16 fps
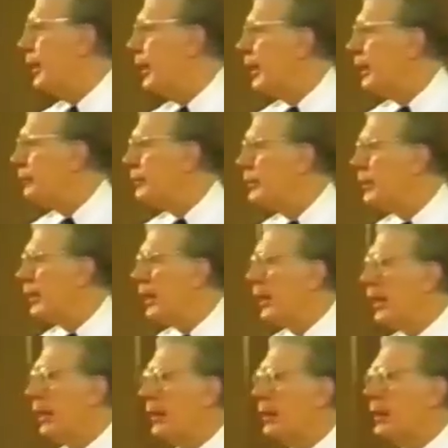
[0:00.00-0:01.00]
day after
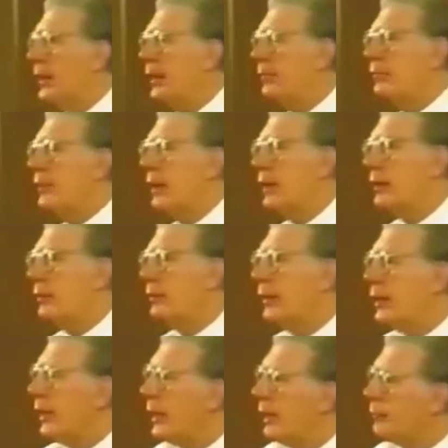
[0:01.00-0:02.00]
day, hour after hour,
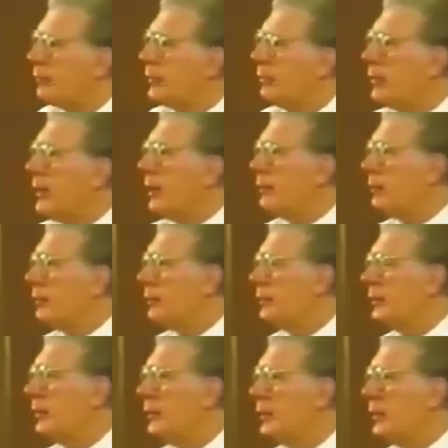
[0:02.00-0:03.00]
week after week.
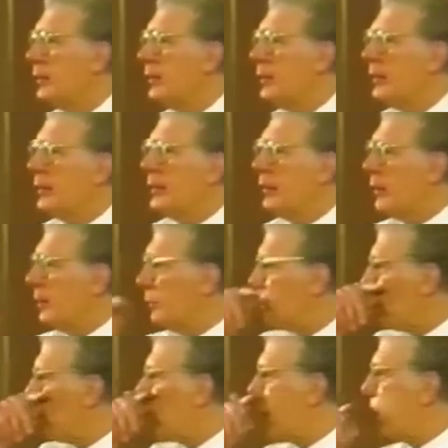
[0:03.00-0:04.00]

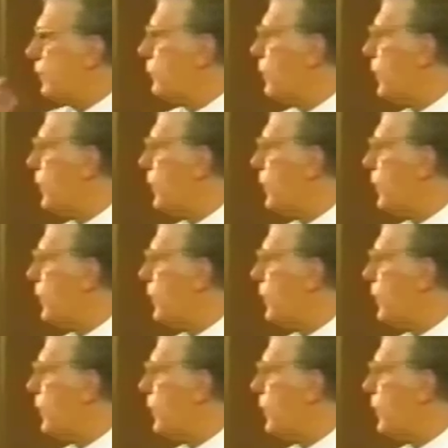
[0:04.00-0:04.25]
But it paid